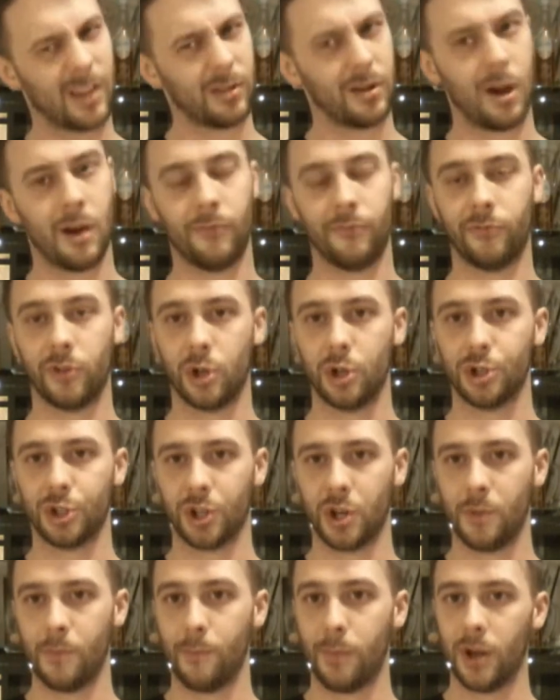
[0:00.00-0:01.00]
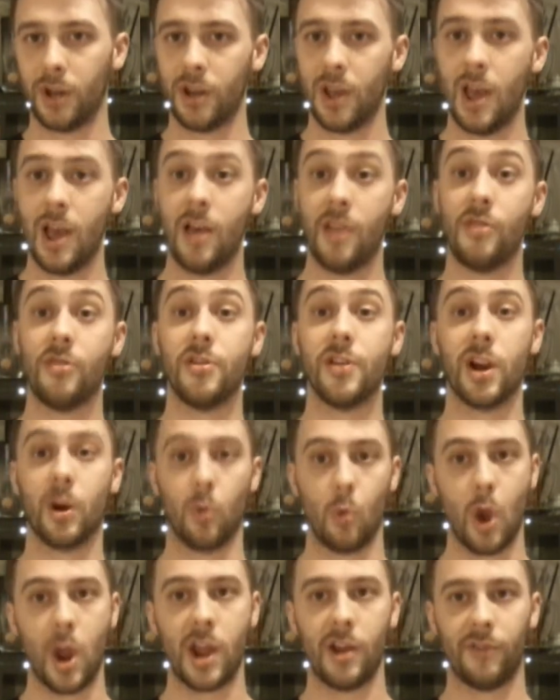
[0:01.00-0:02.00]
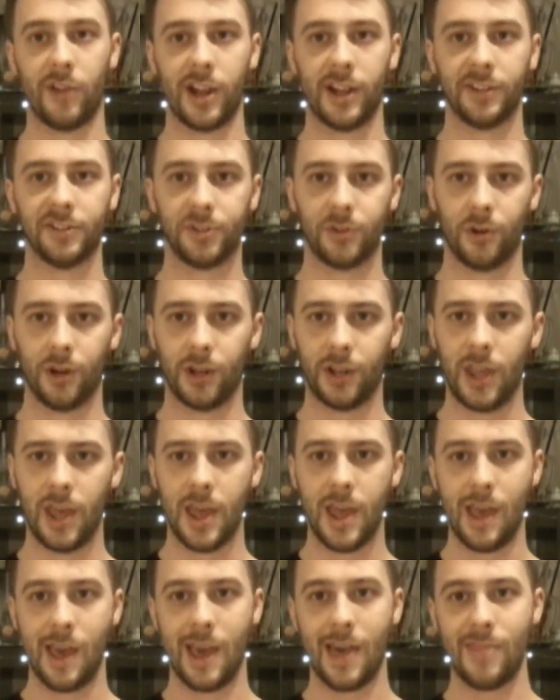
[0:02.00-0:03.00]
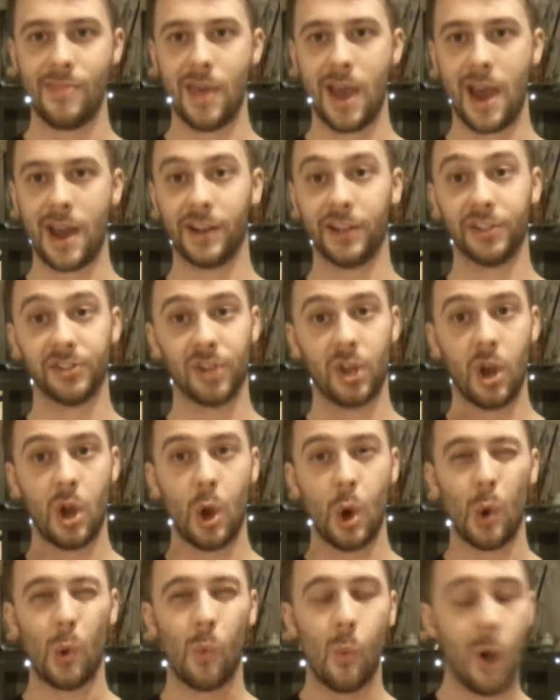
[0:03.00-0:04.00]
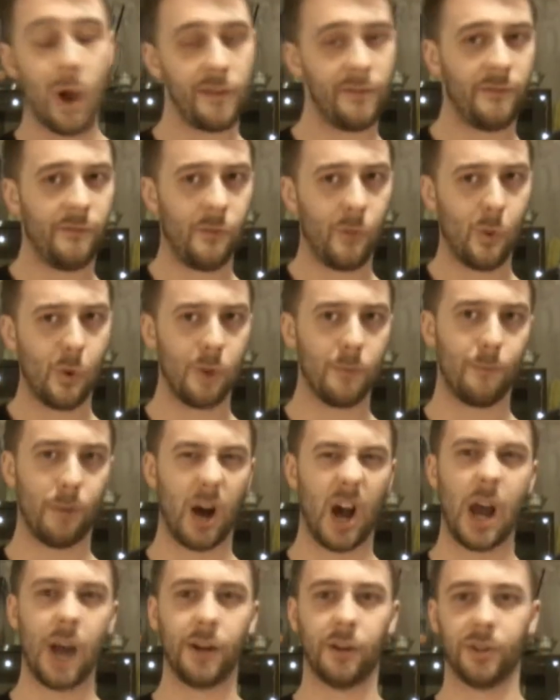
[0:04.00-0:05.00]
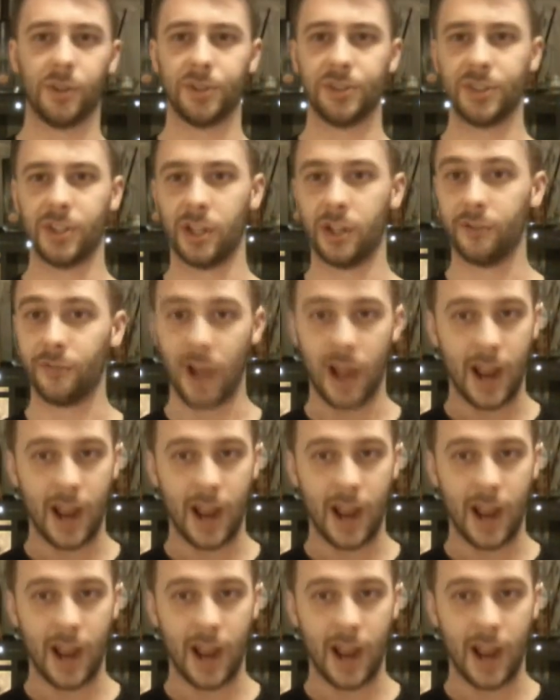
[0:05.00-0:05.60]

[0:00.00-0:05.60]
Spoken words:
not version, but their way of answering, and that is, what 4 bottles, if